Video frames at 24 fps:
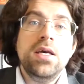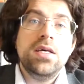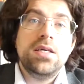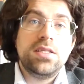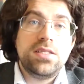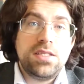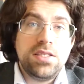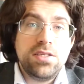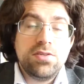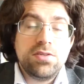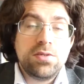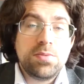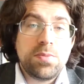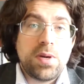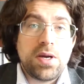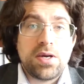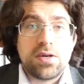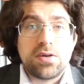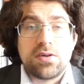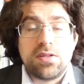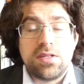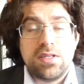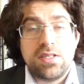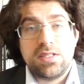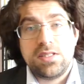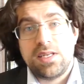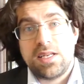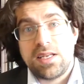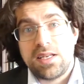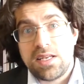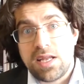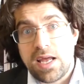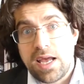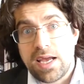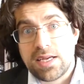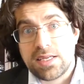GeoSPARQL is
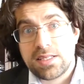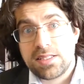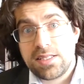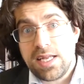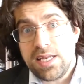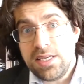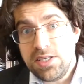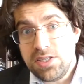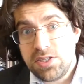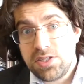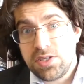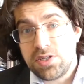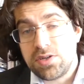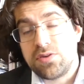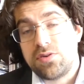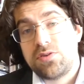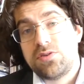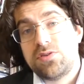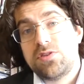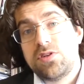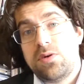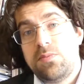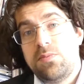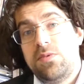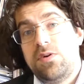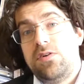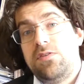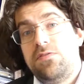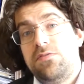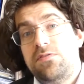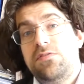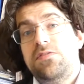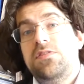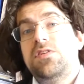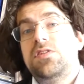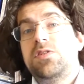an extension on top
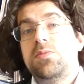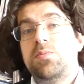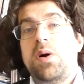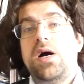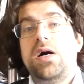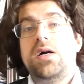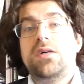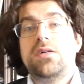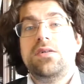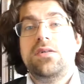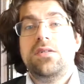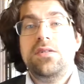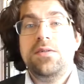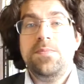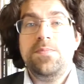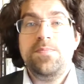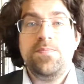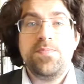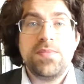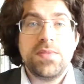of SPARQL,